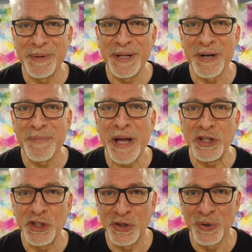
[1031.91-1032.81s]
people here
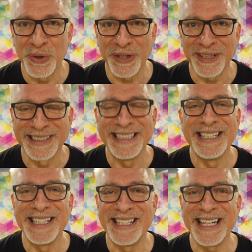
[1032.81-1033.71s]
made sure
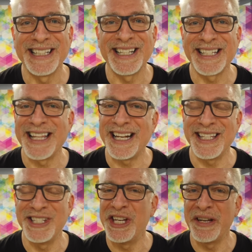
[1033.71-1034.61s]
to tell us that
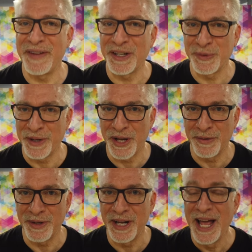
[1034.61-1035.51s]
it's GFX
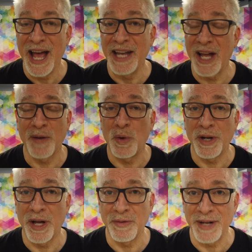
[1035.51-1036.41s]
100 and not
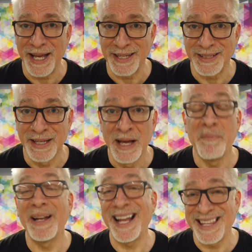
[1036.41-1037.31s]

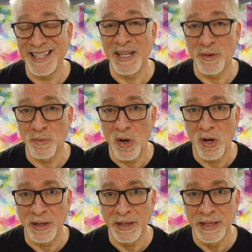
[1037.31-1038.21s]
100S, but I think they're
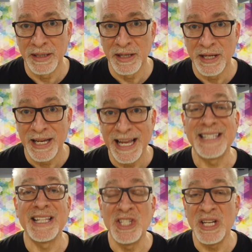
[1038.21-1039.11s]
wrong.
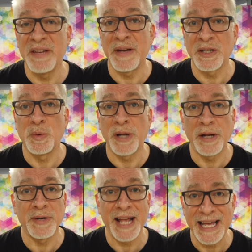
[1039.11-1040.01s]
It's GFX
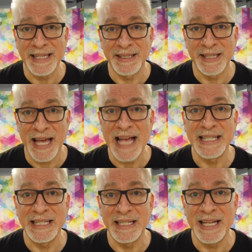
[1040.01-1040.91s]
100S
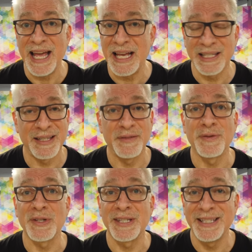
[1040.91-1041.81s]
as in S
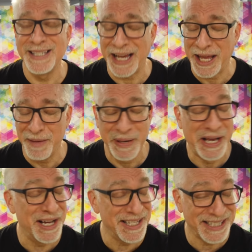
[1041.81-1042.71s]
sick,
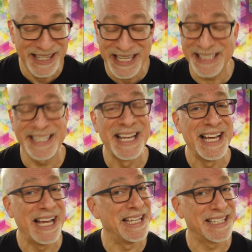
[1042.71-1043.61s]
because
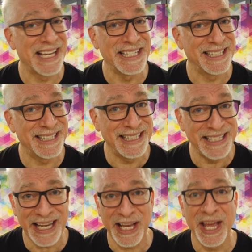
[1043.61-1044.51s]
this is a
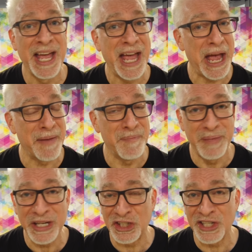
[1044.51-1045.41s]
sick,
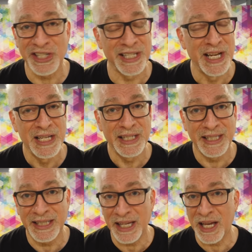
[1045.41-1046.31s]
ambitious,
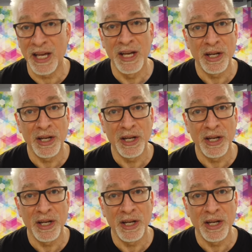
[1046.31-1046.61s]
sick,